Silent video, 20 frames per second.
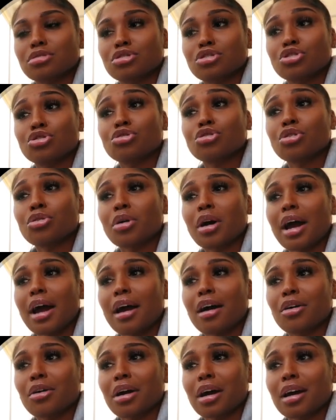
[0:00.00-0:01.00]
You don't
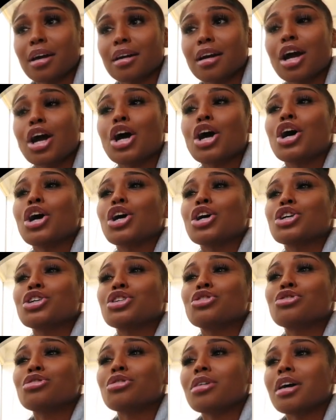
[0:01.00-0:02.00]
have. Okay,
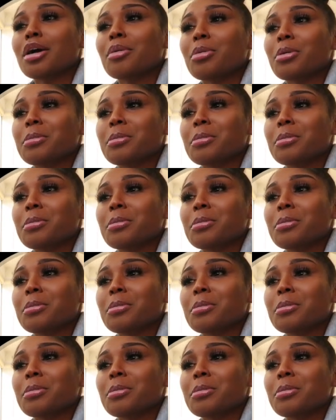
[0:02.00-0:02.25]
you don't have